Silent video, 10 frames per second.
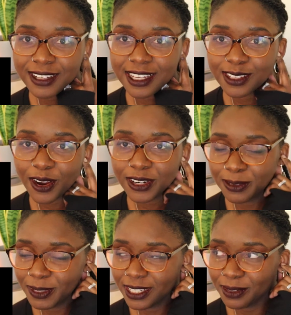as Cardi
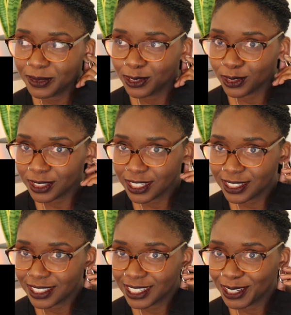B. I'm
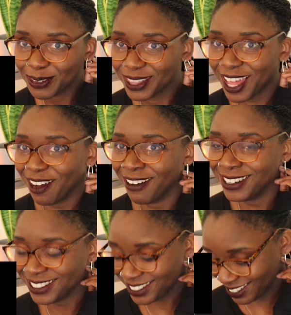interested to hear what that
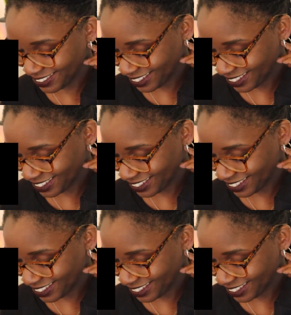one sounds